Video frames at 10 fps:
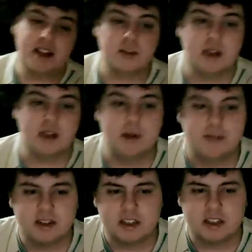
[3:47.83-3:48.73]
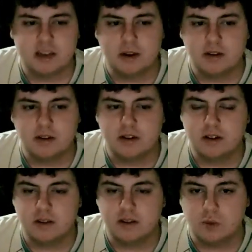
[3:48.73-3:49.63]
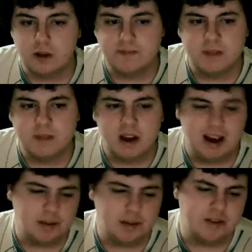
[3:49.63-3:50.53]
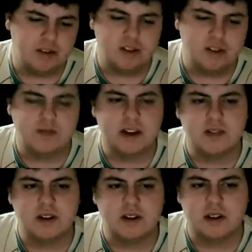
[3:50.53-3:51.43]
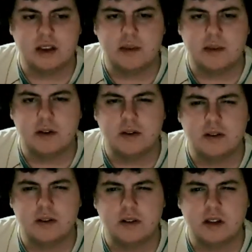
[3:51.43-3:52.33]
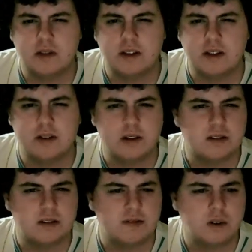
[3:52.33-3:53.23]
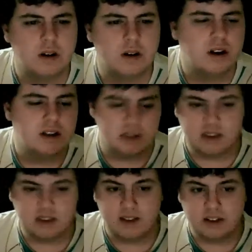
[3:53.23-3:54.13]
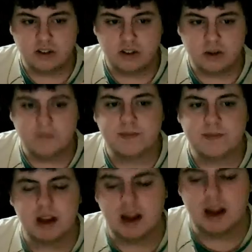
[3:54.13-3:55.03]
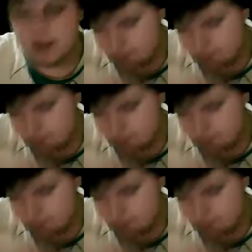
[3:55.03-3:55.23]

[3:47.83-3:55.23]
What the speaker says: this one came out first. This came out in 2001. I believe original vetiver, I think, came out in 2003, 2004. So this is the original one.